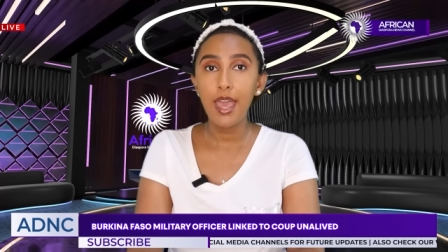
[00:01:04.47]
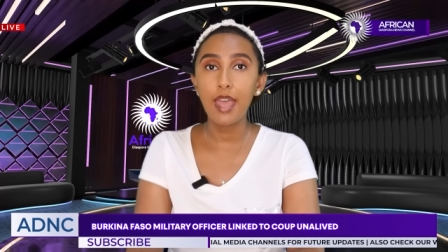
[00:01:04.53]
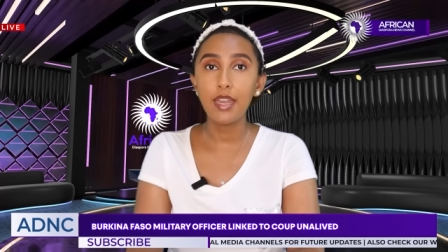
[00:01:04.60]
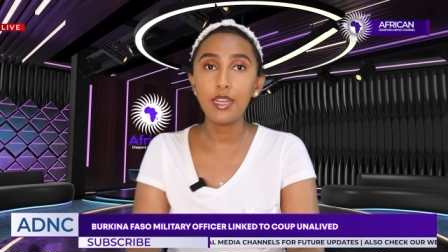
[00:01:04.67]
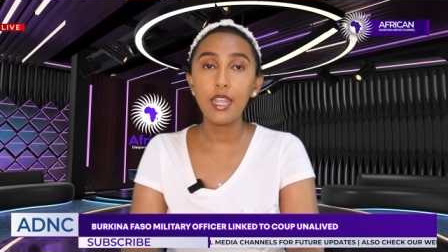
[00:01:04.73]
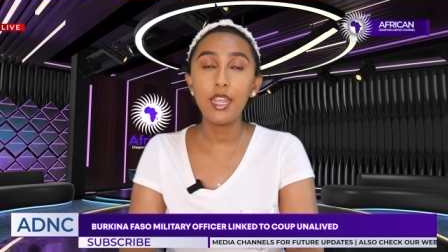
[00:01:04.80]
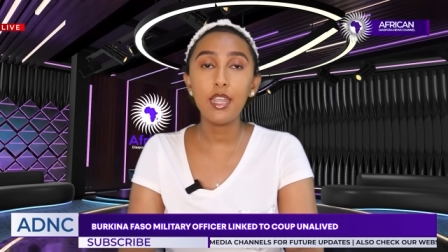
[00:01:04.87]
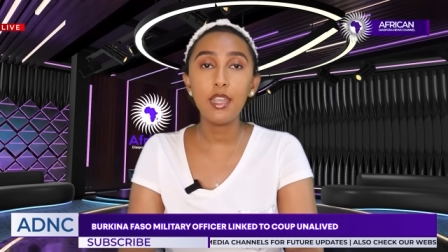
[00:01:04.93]

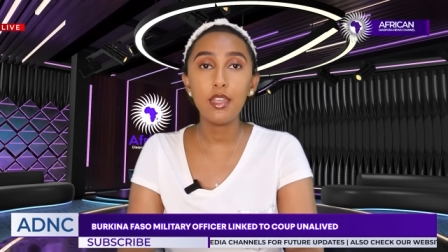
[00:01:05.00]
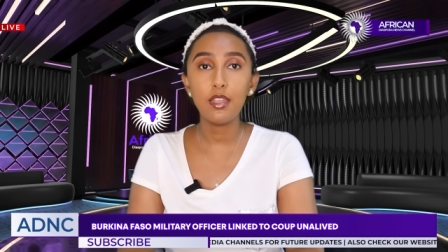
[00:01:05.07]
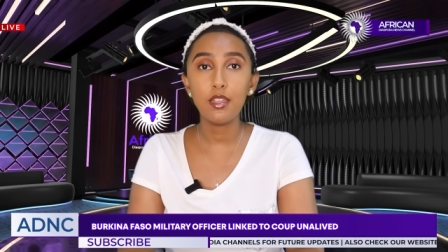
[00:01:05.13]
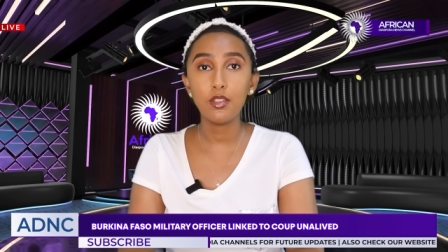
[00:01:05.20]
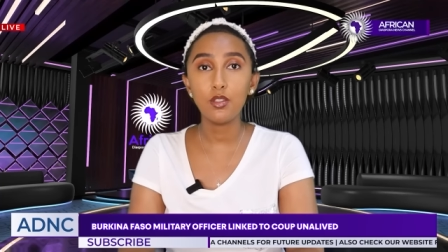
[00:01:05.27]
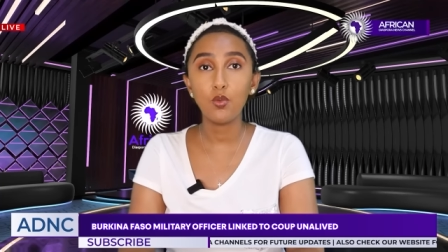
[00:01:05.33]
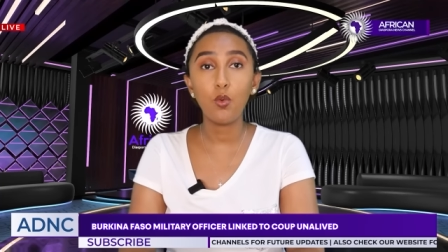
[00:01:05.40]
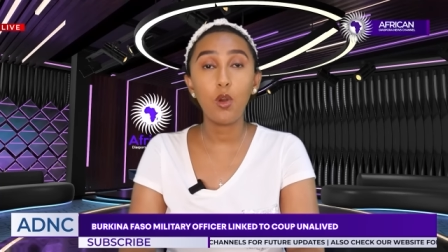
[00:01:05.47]
and he
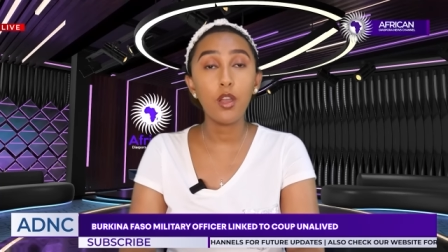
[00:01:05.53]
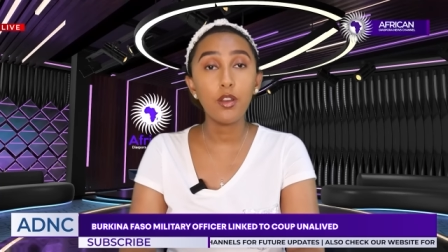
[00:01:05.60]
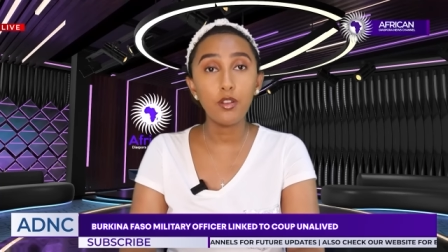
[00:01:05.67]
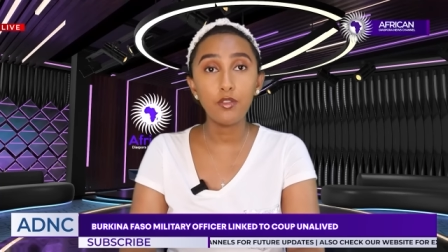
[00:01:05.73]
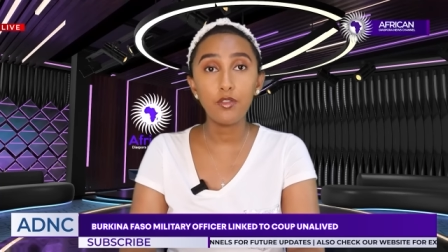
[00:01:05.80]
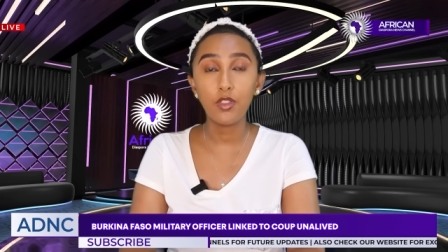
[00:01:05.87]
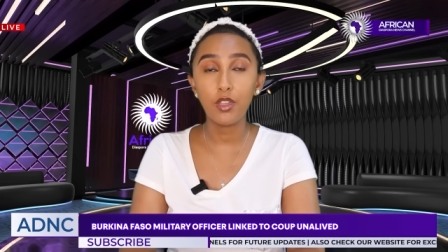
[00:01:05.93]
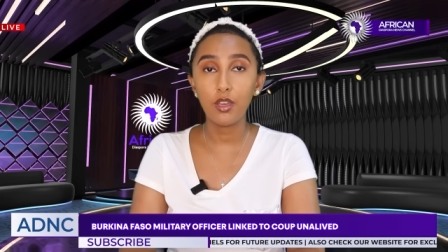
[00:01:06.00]
is one
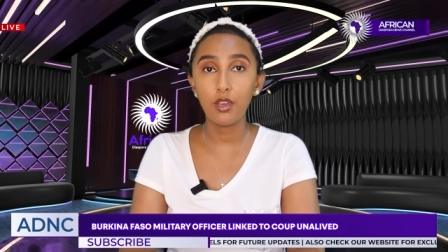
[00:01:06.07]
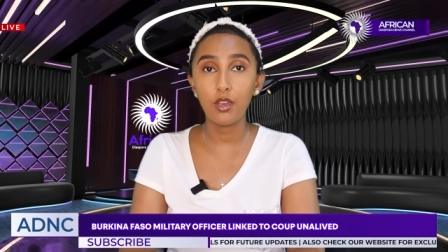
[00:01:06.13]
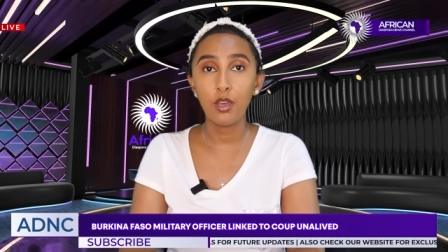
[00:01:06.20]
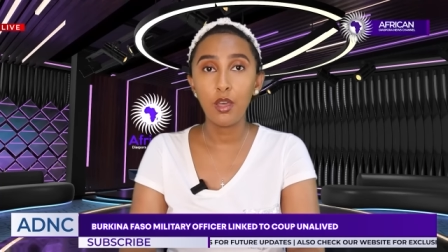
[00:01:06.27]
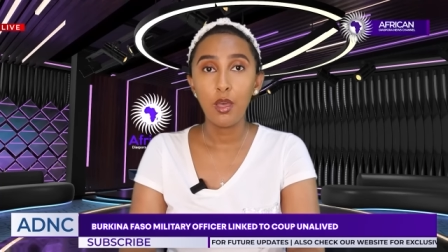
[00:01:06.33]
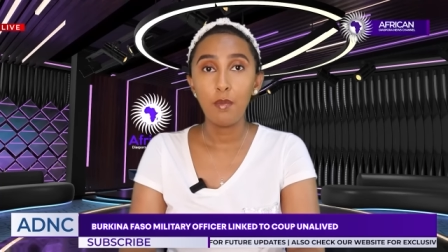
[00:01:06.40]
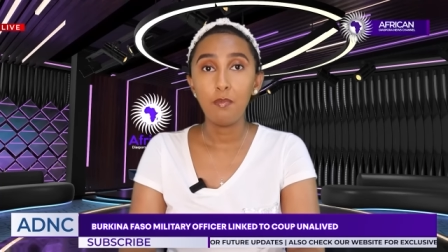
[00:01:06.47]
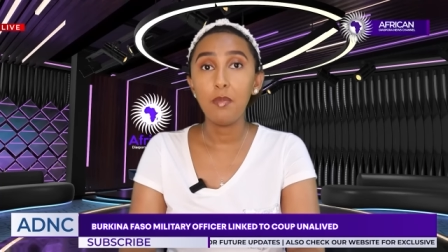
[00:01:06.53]
of the
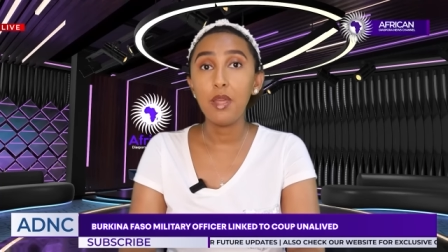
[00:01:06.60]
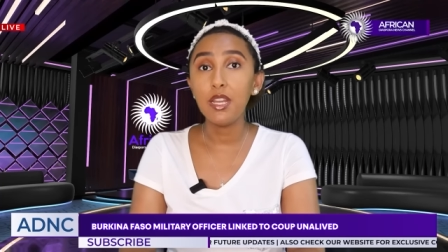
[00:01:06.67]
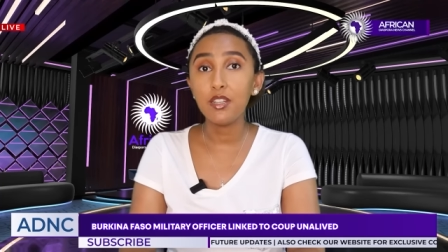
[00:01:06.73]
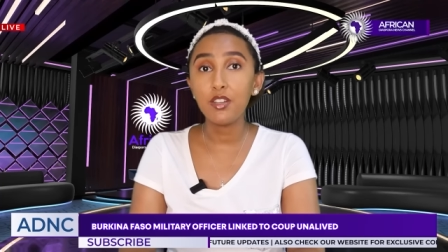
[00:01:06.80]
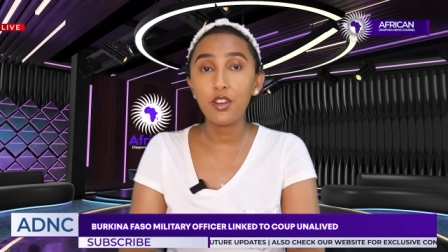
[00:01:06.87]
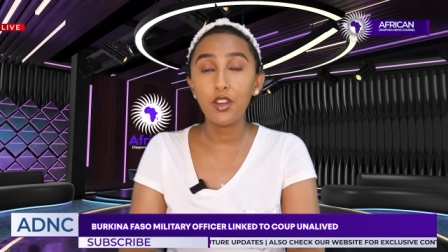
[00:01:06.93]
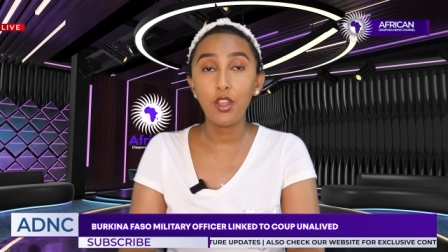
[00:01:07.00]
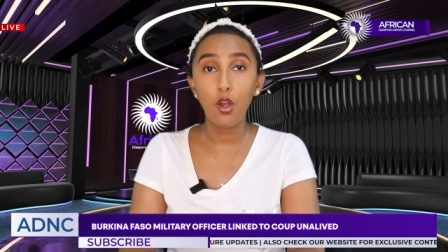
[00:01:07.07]

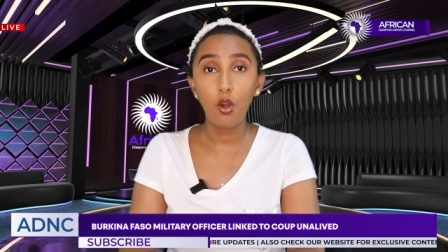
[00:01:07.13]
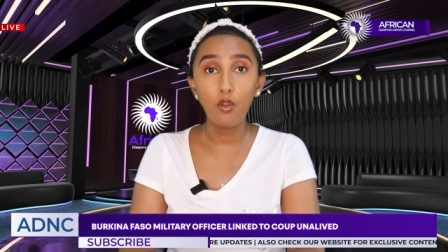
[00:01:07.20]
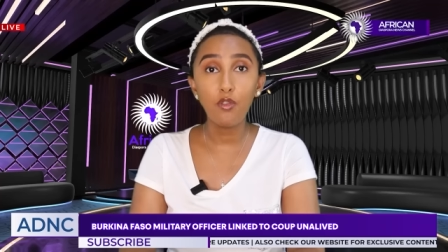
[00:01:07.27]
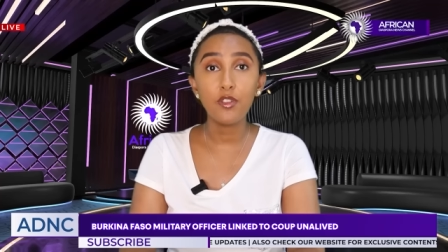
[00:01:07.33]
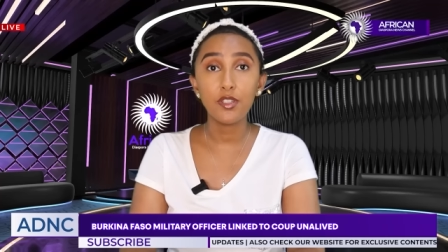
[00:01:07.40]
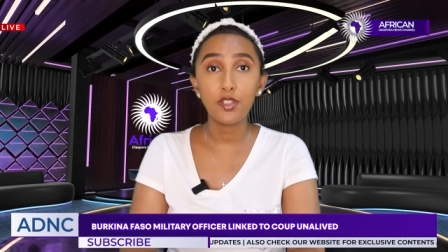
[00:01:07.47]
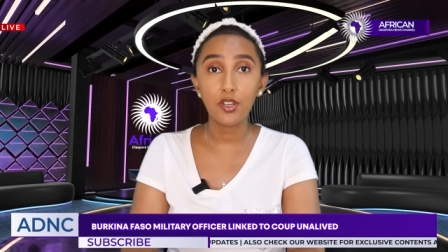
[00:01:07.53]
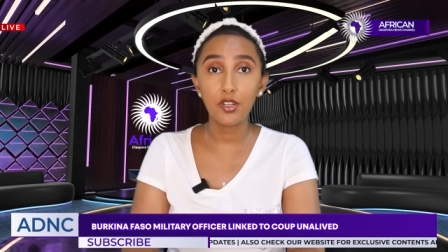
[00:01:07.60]
military
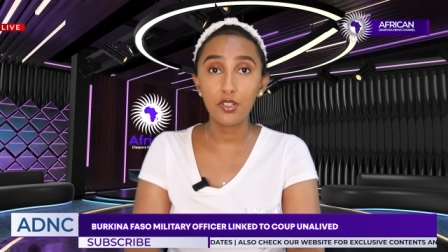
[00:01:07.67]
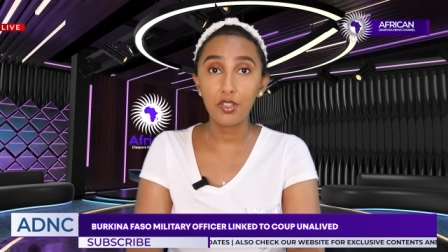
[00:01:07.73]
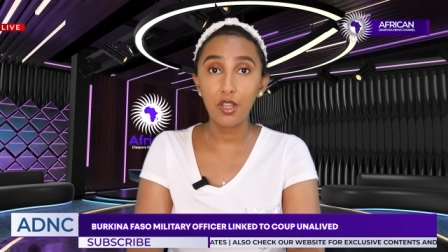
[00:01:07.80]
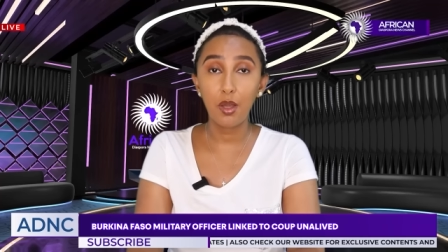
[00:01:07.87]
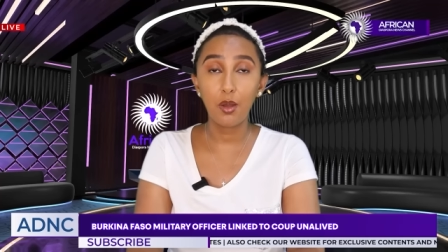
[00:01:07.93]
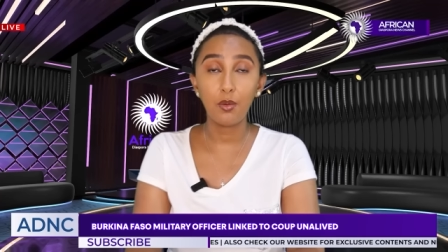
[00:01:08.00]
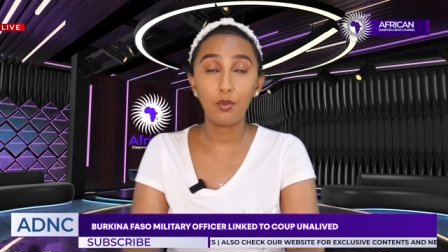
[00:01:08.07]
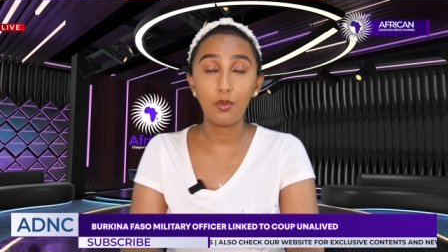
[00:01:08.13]
officers
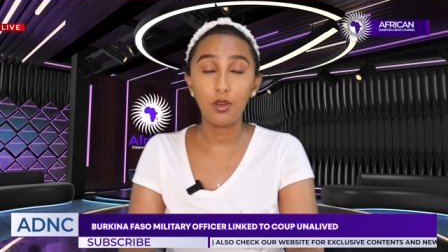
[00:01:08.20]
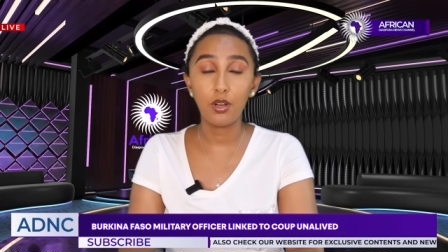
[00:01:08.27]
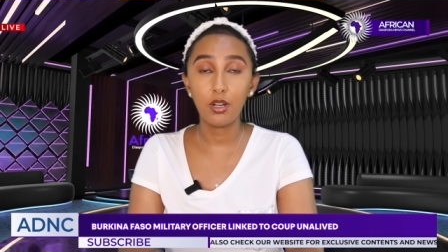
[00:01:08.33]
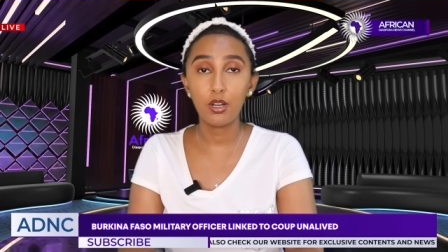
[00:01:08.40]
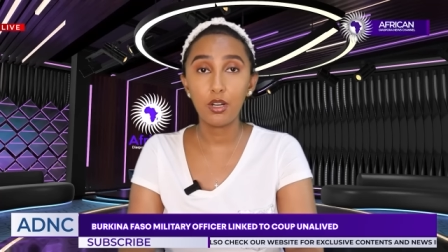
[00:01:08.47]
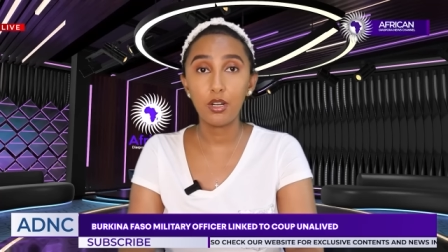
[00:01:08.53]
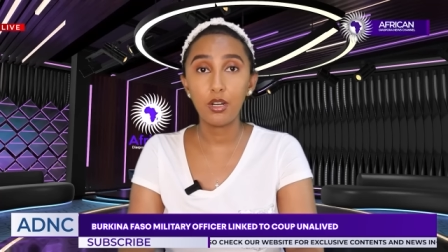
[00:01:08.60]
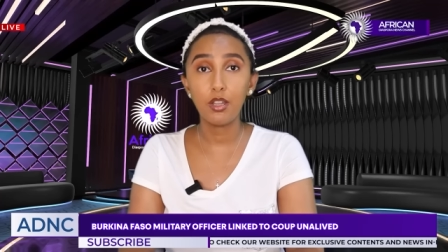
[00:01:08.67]
that
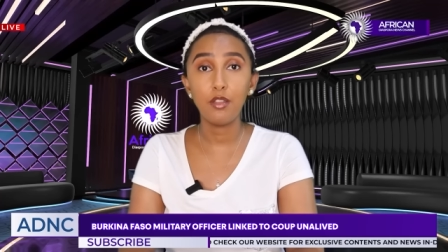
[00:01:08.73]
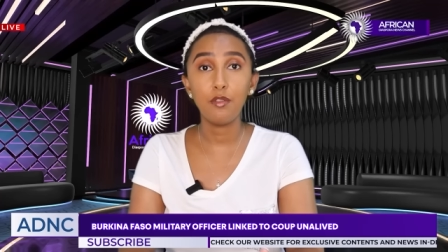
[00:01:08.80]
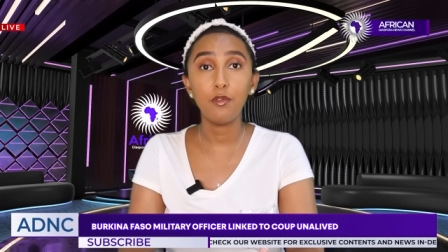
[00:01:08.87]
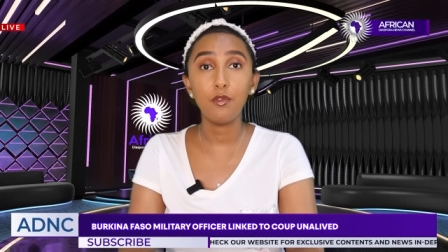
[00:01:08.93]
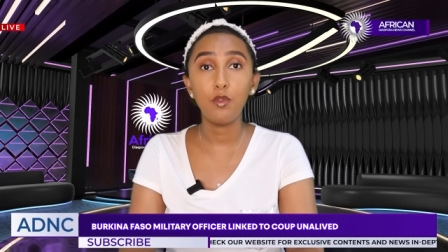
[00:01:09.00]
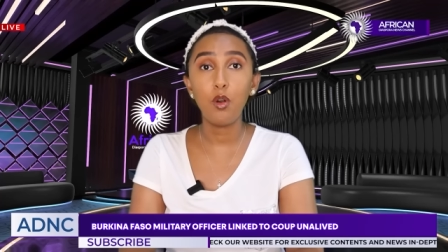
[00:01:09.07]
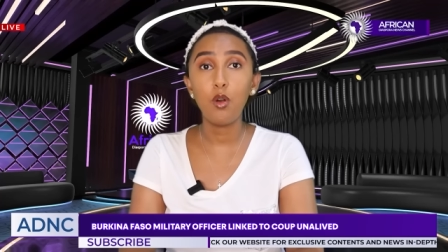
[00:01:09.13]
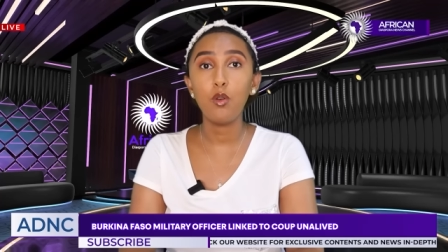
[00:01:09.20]
were
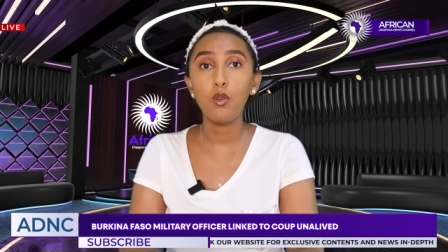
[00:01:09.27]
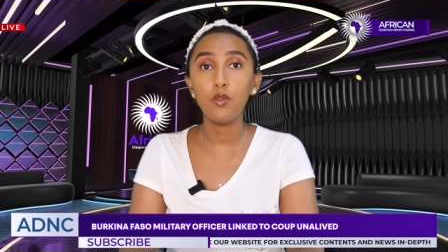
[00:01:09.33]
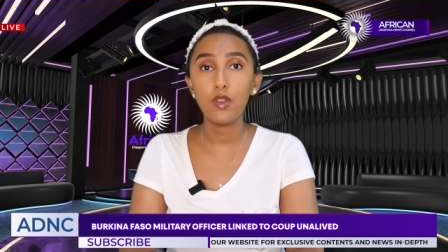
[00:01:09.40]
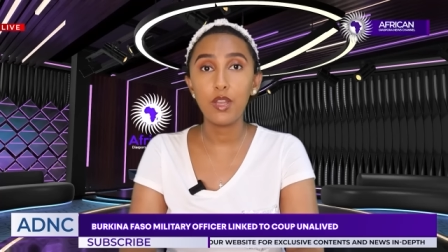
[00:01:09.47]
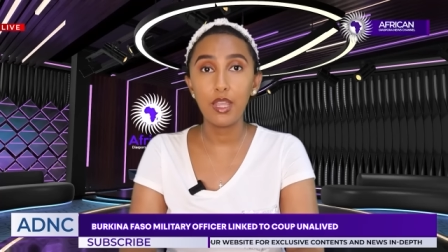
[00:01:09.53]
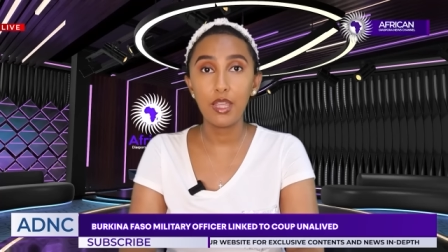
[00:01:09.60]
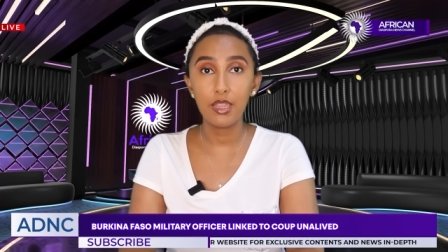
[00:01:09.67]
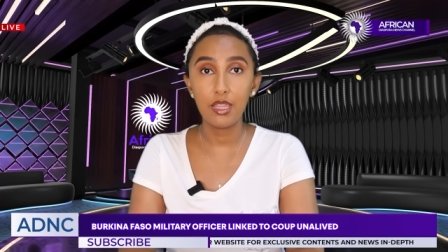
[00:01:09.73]

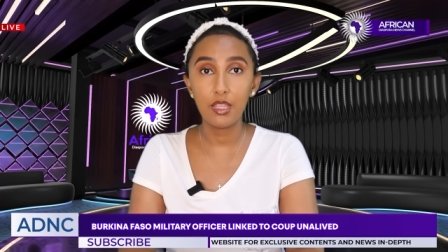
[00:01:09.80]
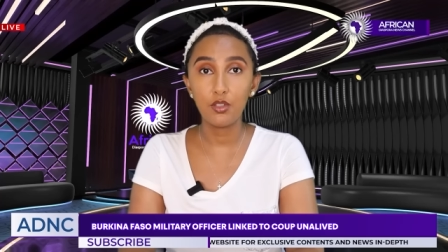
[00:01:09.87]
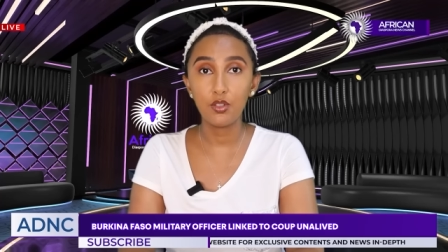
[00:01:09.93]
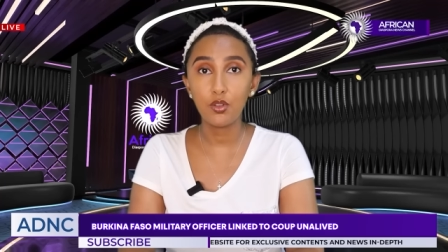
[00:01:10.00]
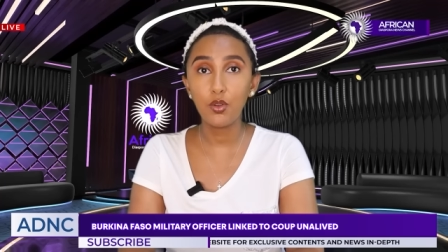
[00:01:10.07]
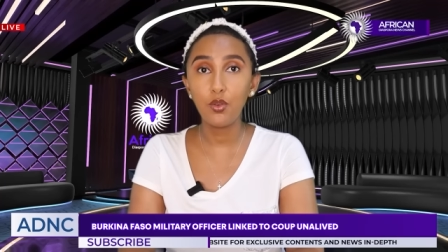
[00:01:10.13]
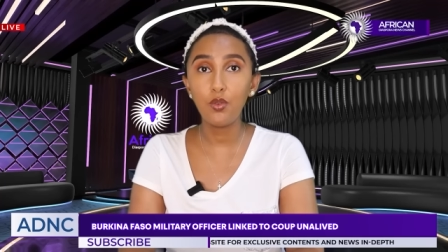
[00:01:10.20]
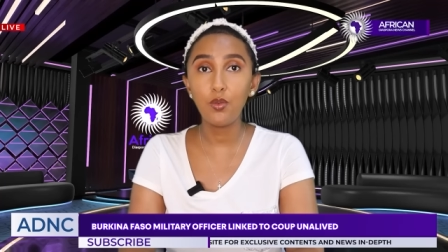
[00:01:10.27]
involved in
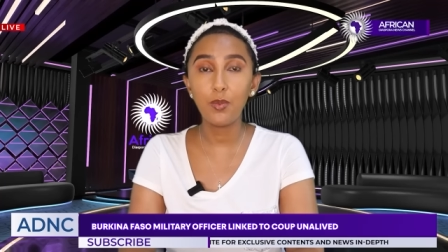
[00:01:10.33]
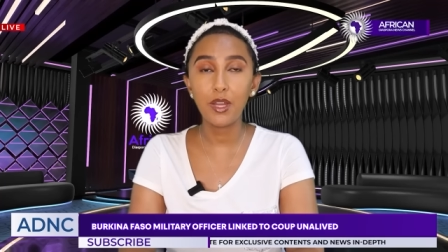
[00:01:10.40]
this coup.